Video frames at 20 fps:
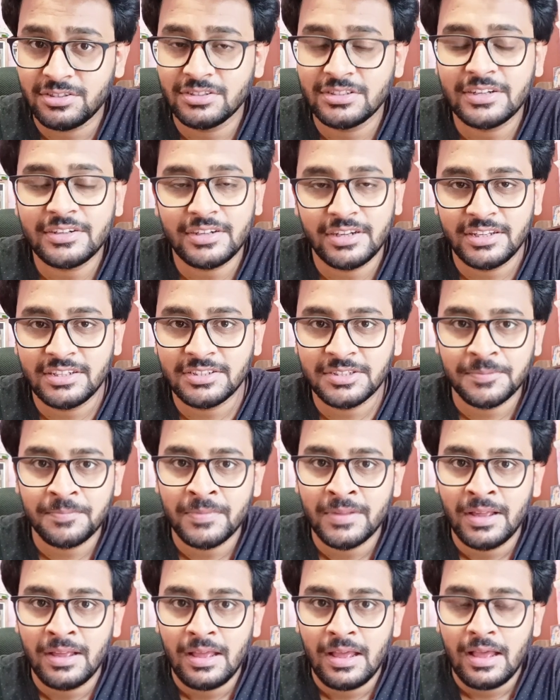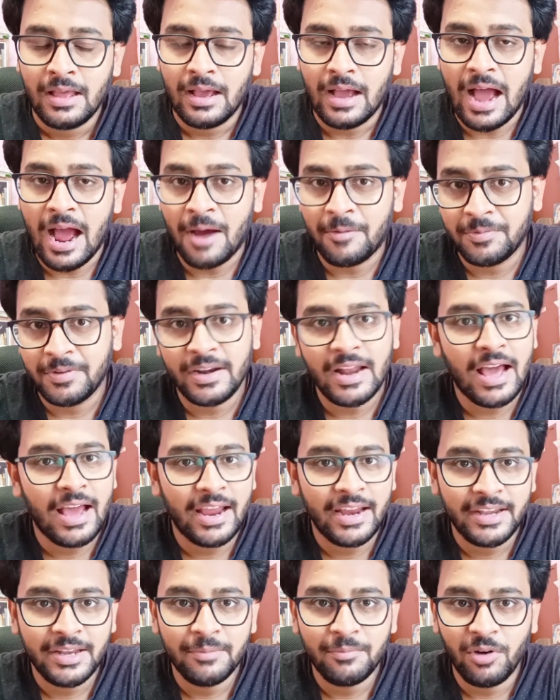research at least after
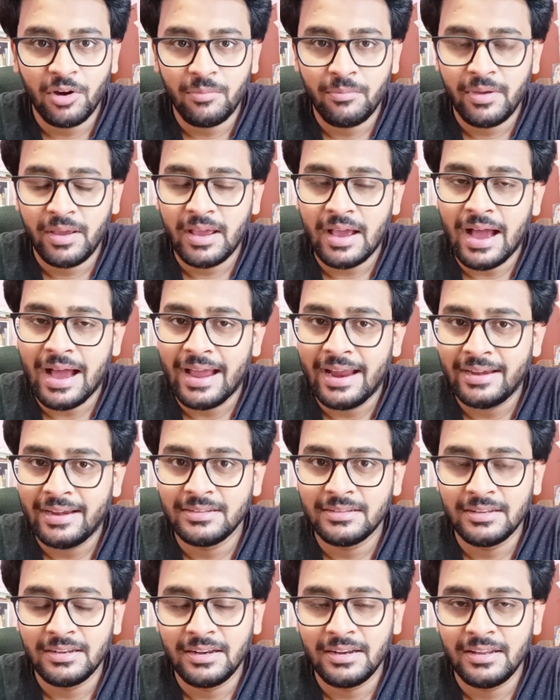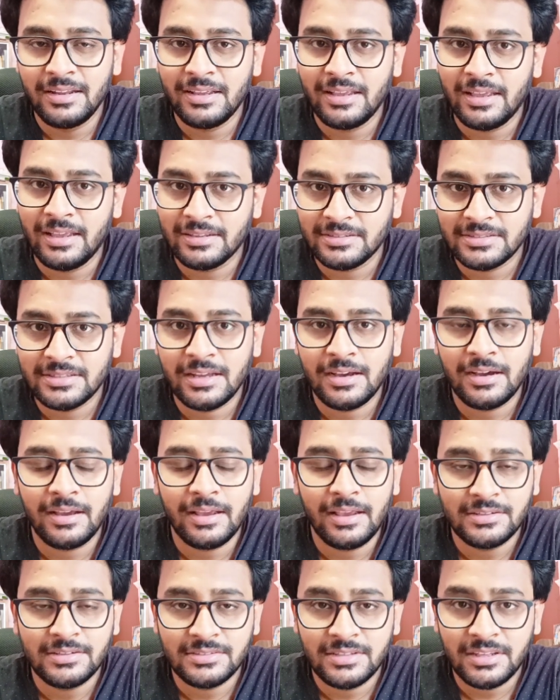IIT Bombay, IIT Delhi is
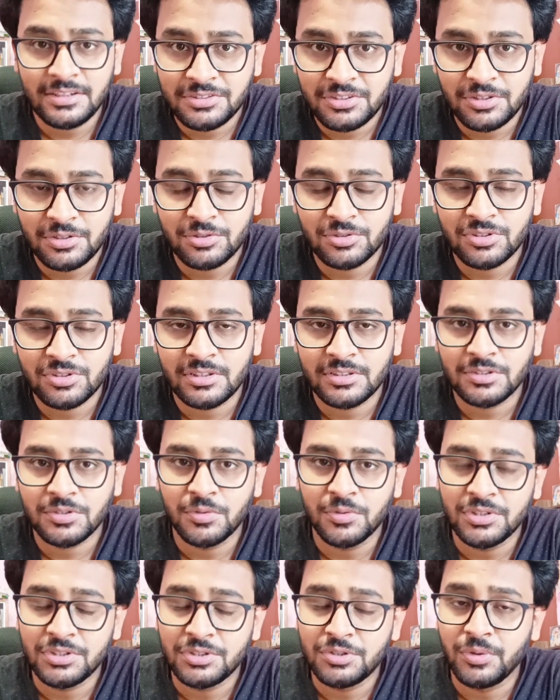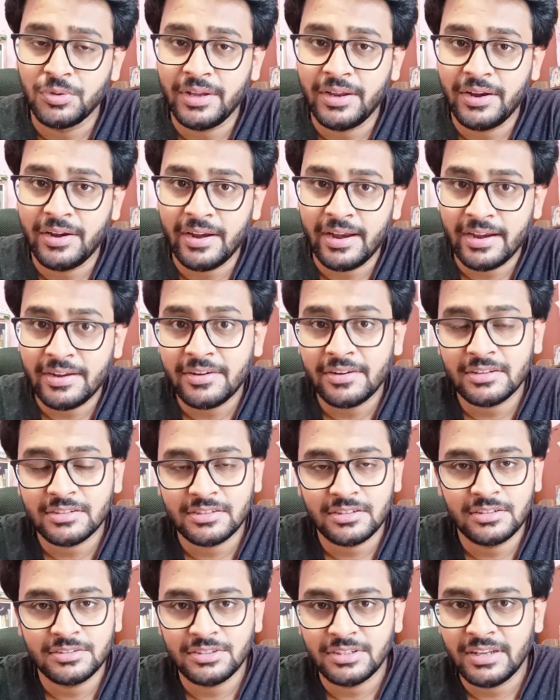the is the institutions who is doing great
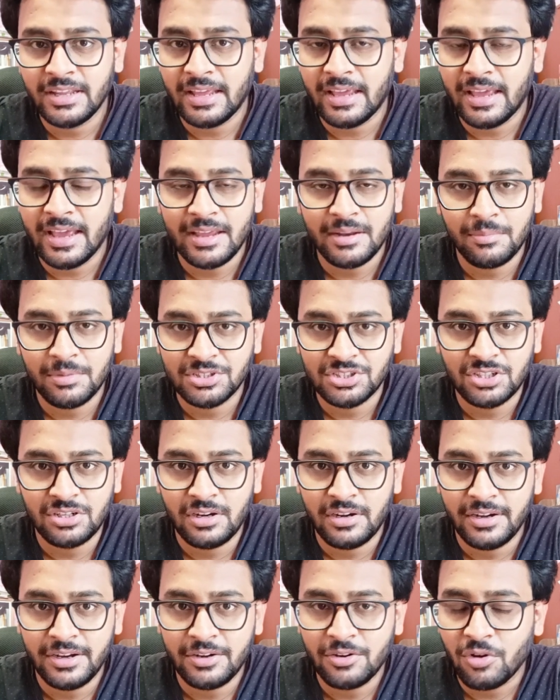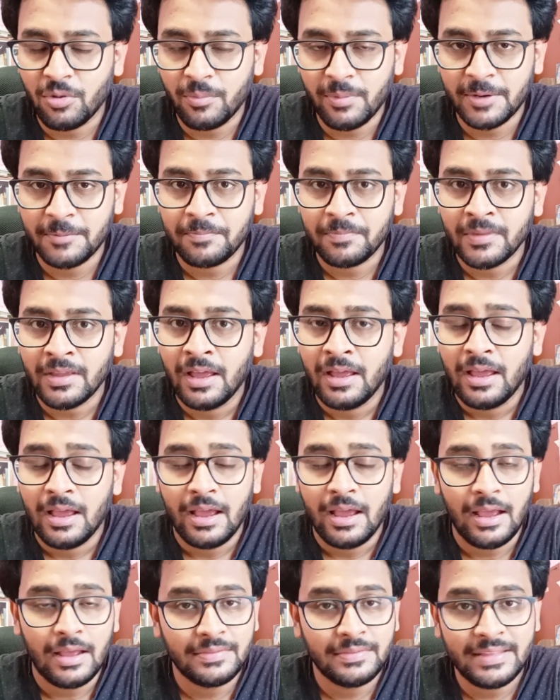research in AI and machine learning domain.
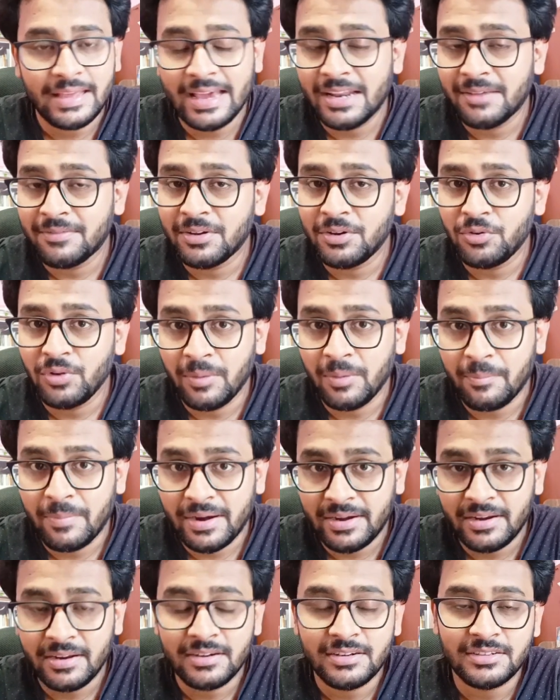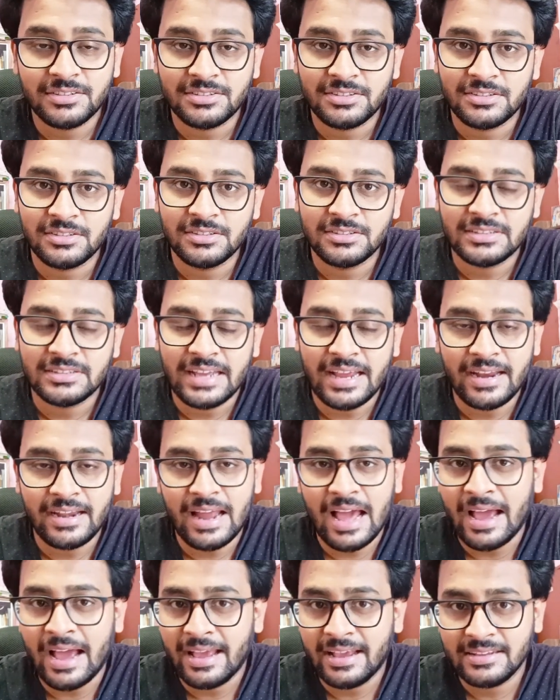They are even doing better research
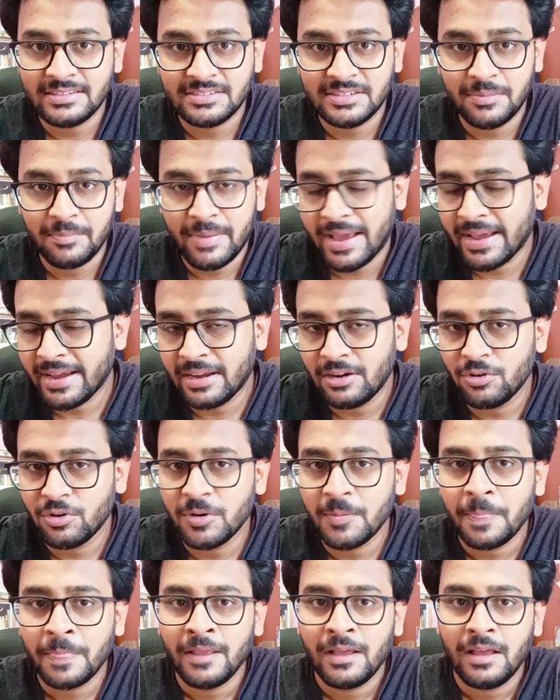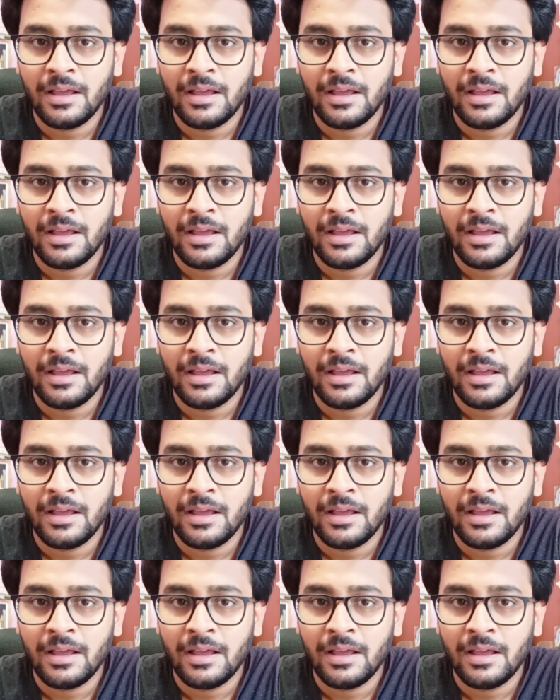than IISc Bangalore.